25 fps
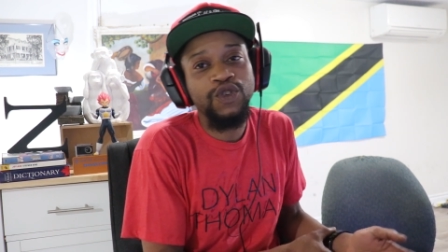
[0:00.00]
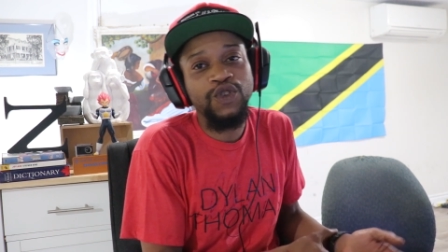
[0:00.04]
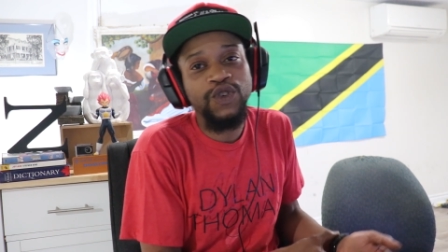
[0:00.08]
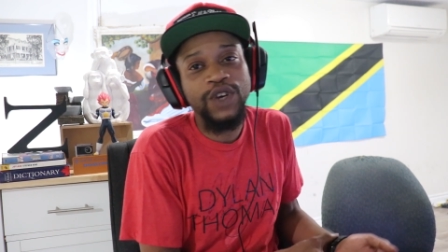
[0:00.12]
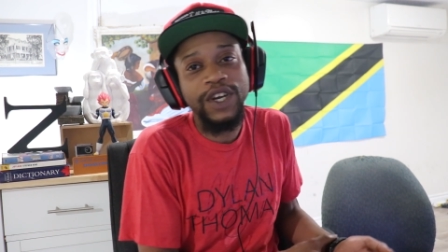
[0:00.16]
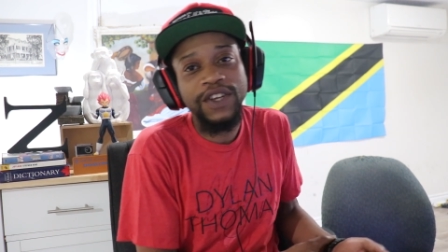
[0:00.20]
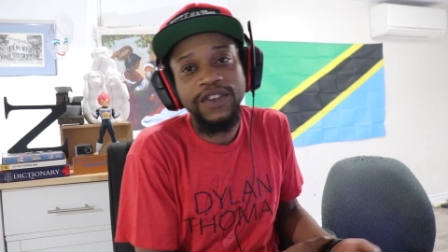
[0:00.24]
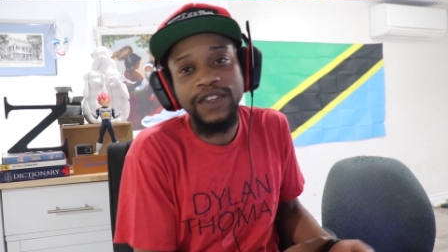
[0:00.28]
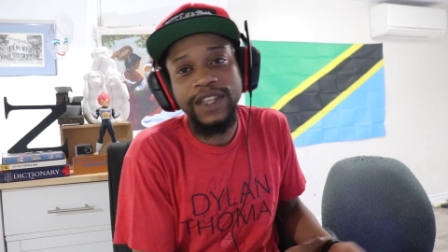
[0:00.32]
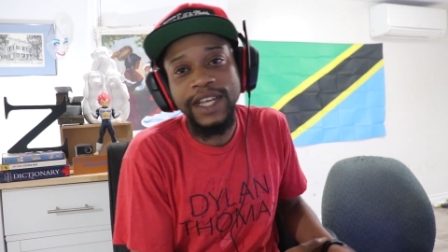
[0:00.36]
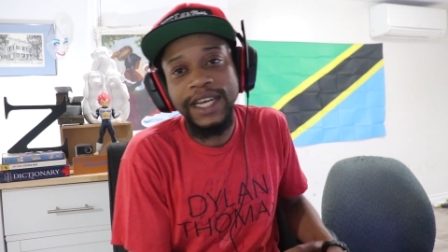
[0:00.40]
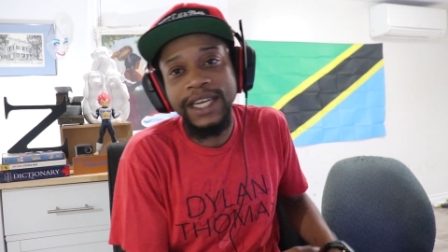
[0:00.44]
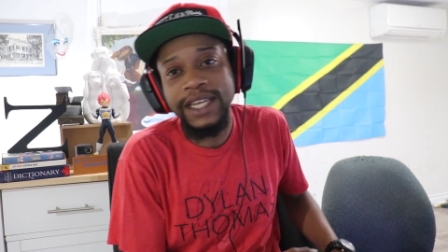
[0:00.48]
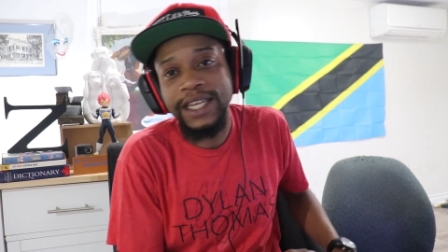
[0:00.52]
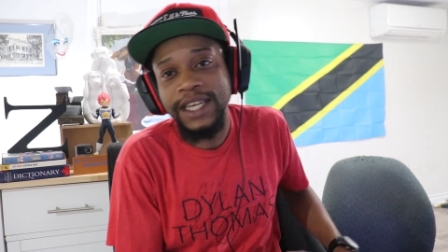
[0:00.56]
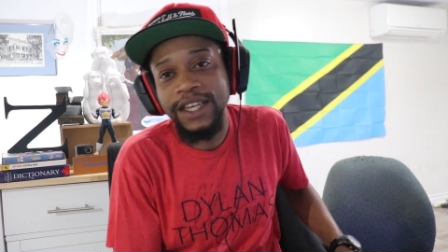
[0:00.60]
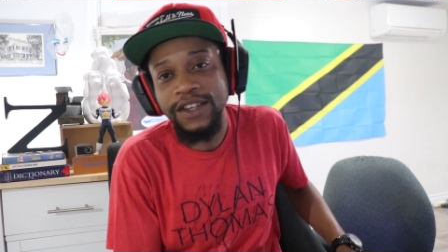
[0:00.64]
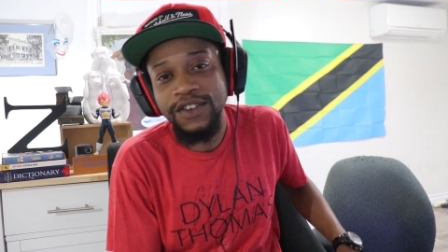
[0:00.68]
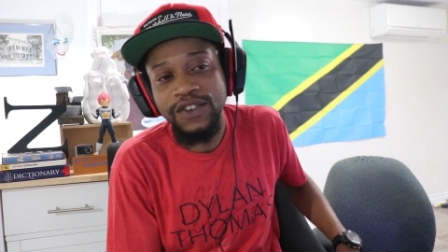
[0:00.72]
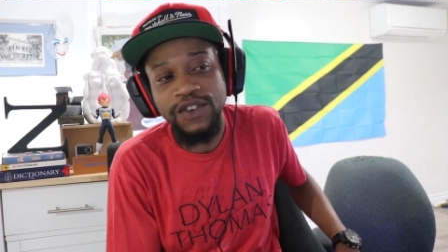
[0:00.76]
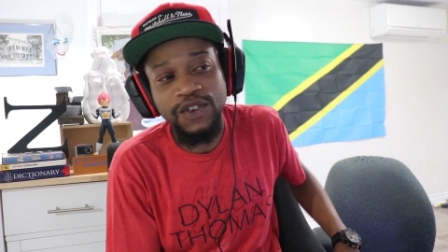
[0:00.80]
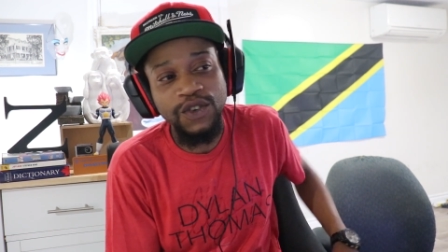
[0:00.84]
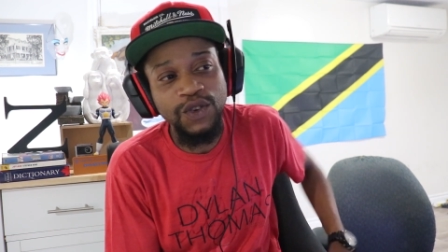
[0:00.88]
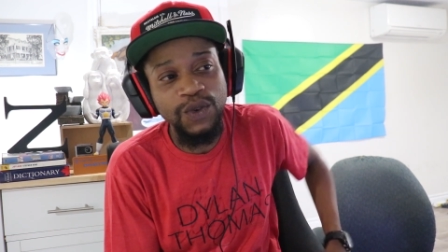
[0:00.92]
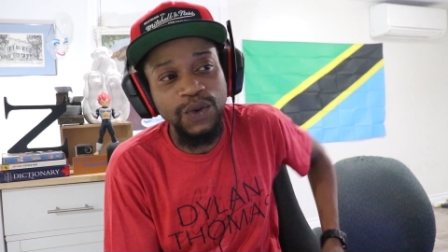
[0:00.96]
dress like
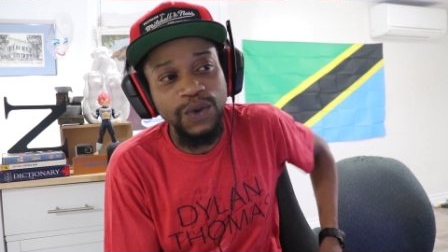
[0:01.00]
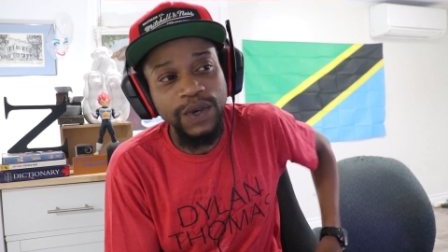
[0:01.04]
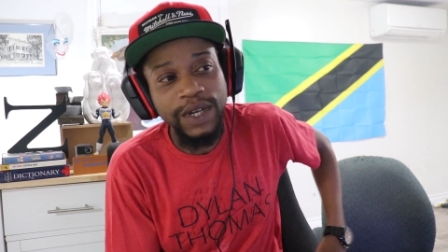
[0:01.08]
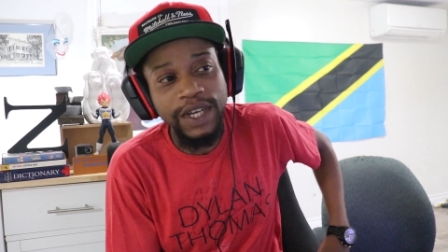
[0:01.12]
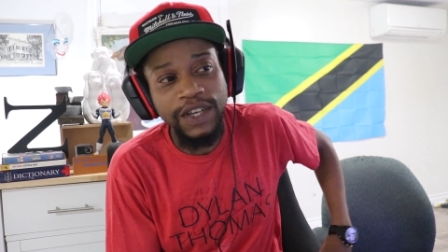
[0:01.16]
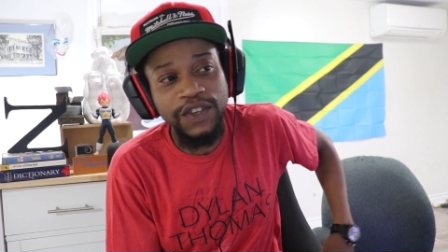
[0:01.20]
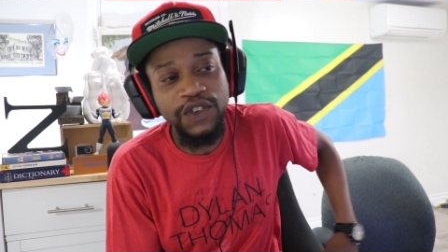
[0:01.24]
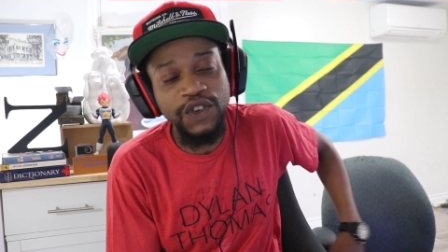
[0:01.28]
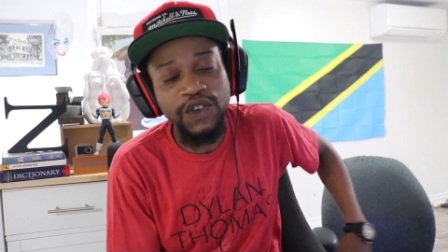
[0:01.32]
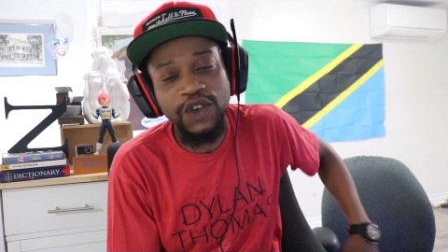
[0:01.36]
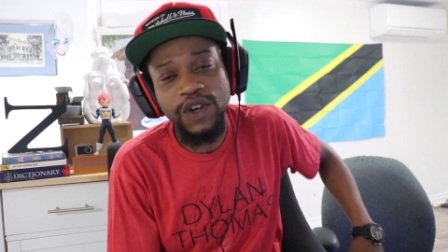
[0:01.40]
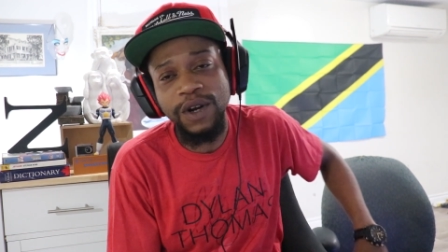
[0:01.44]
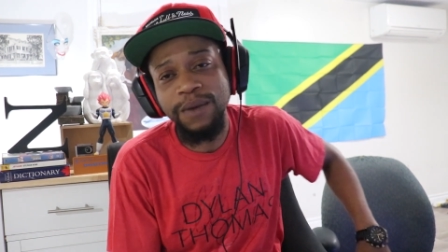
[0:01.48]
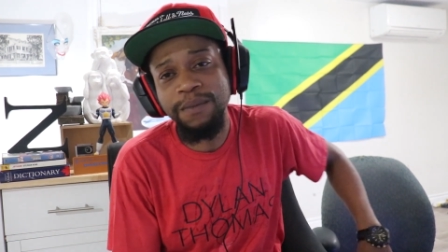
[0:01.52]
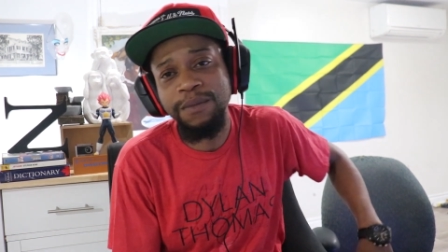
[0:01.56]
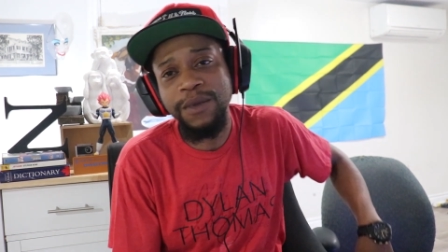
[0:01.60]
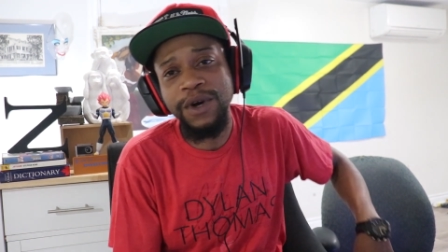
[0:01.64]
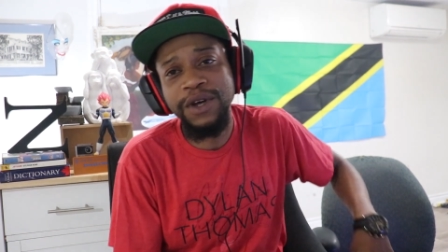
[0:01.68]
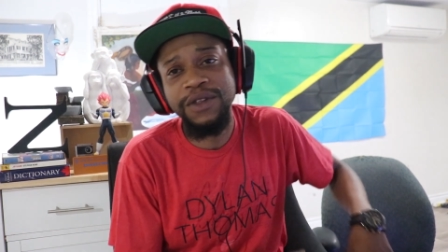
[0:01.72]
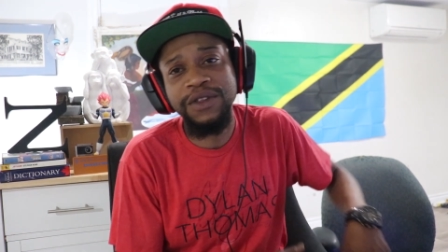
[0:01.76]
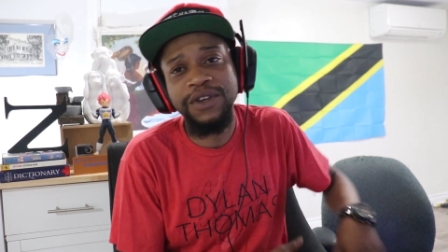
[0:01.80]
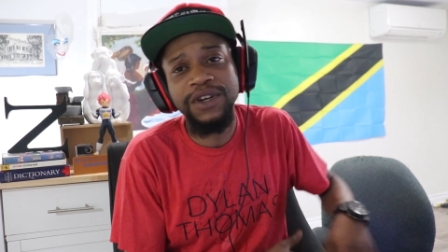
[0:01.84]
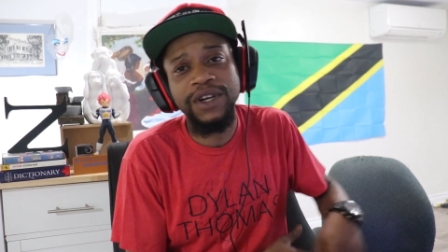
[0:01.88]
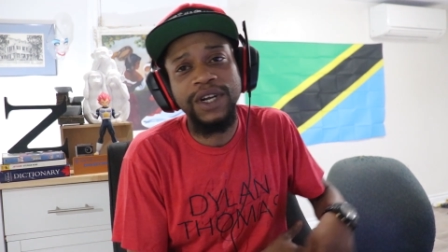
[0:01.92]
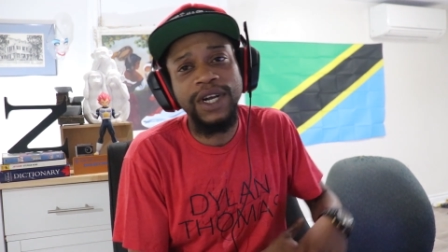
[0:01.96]
this and do this, you're a
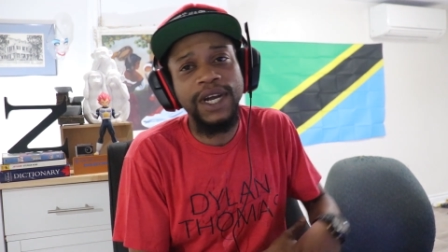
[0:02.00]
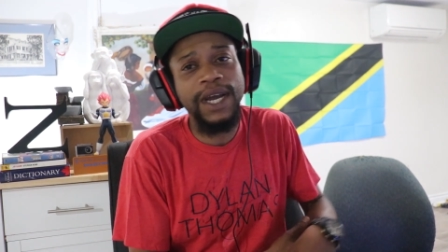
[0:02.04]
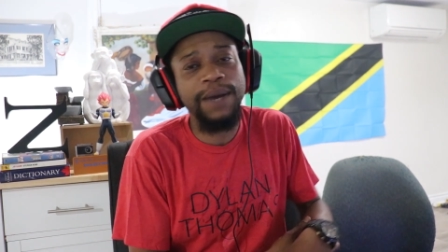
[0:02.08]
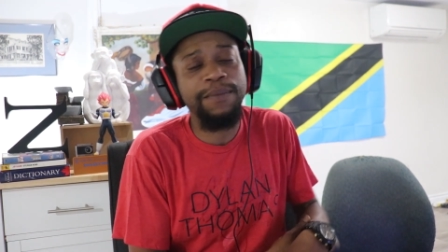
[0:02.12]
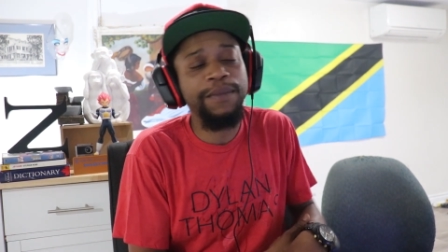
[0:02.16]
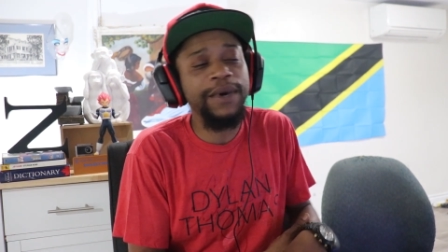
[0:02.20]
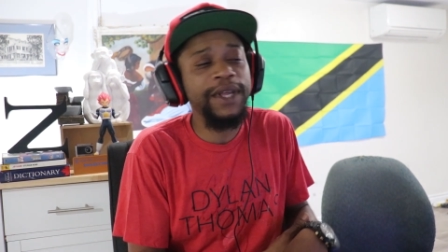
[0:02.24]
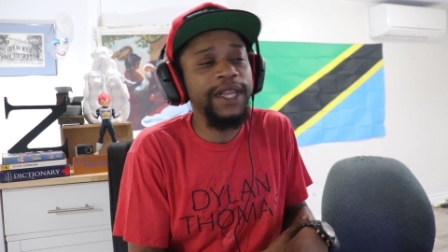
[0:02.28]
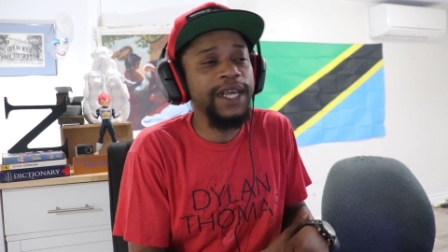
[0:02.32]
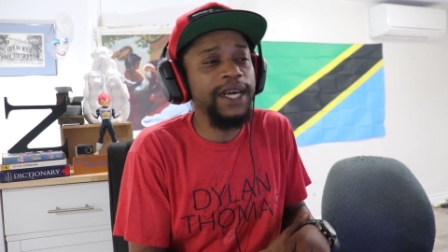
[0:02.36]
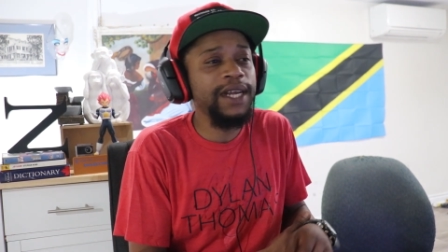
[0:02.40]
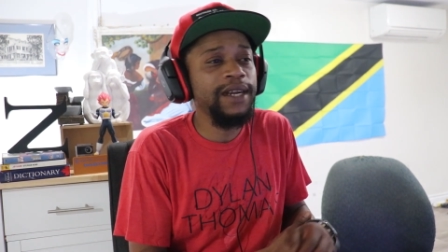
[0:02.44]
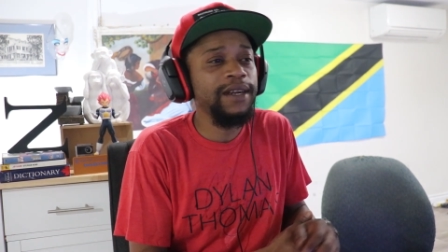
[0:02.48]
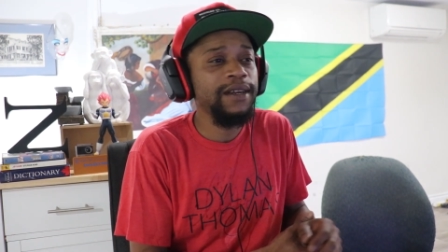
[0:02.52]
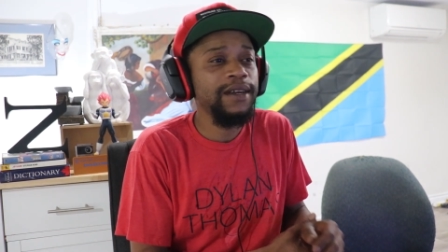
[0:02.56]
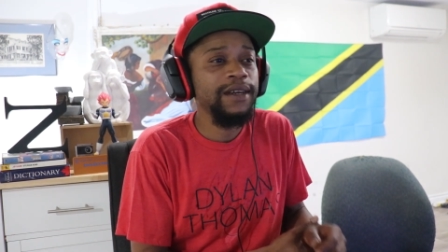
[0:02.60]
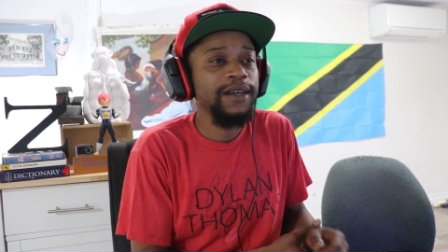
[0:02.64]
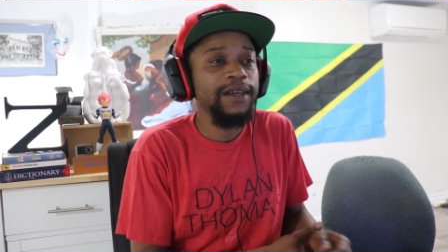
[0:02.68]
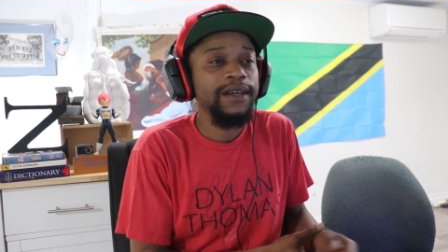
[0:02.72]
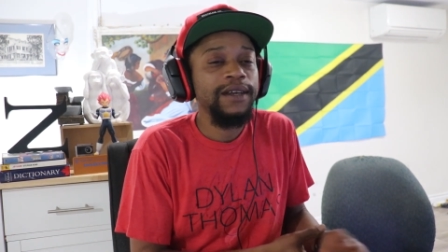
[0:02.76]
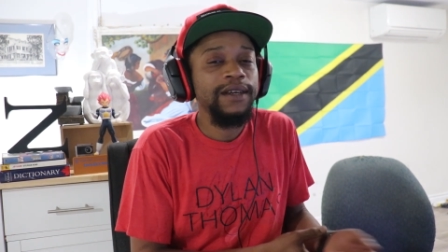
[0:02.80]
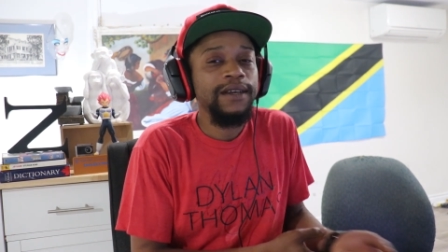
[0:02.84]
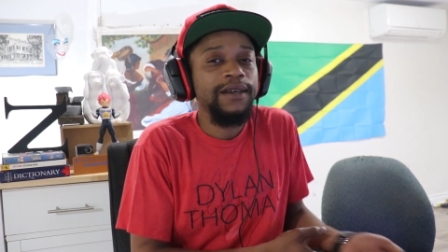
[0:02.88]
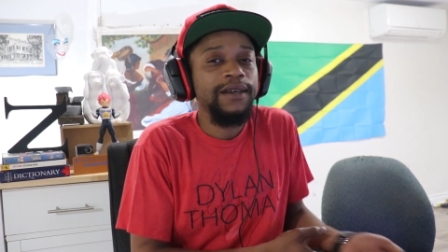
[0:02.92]
mother, but then